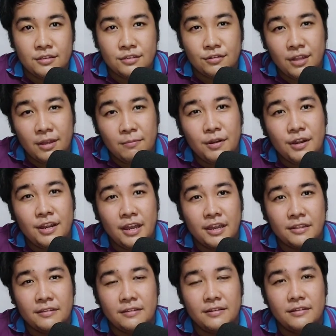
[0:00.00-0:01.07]
So number 9,
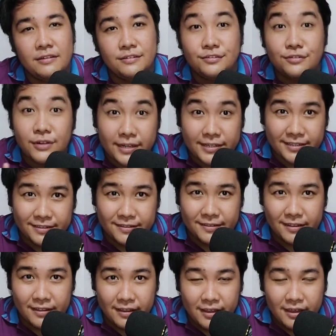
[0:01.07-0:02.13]
trust.
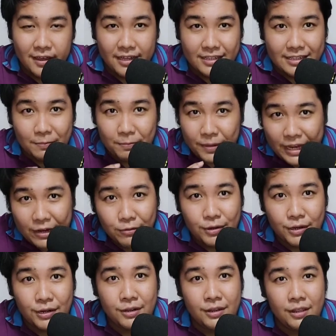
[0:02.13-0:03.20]
It's a big
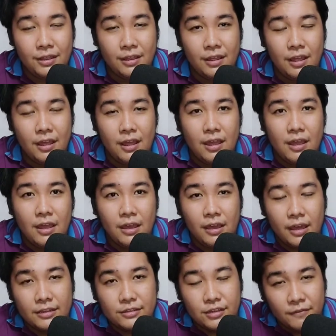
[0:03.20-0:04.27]
word.
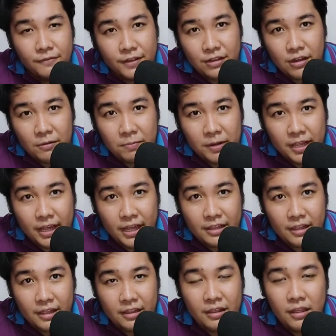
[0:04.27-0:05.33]
It's often
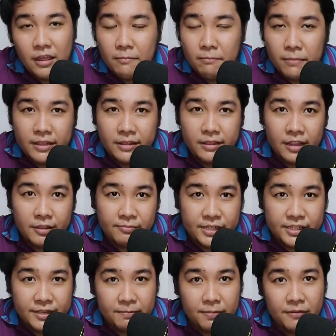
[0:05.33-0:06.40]
complicated, but let me
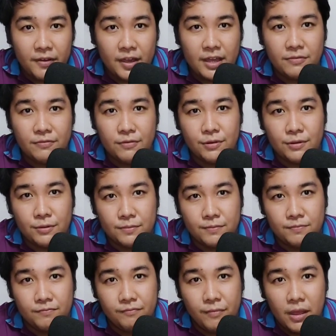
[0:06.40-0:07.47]
simplify it for you.
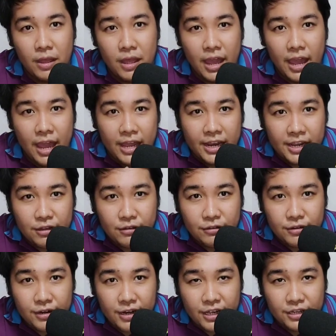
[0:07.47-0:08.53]
Any good
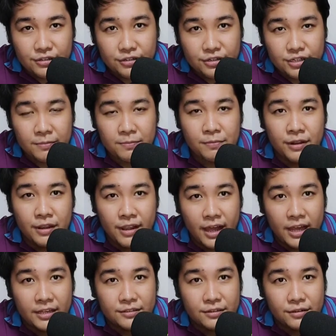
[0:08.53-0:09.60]
relationship
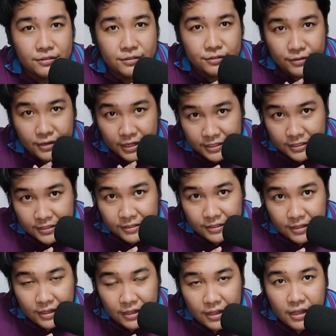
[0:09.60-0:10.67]
relies on trust
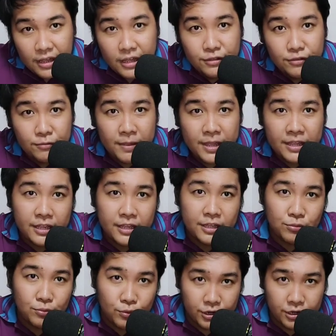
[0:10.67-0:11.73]
into making
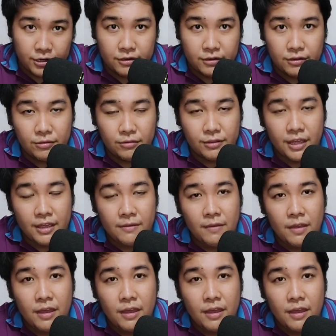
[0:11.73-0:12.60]
it work, okay?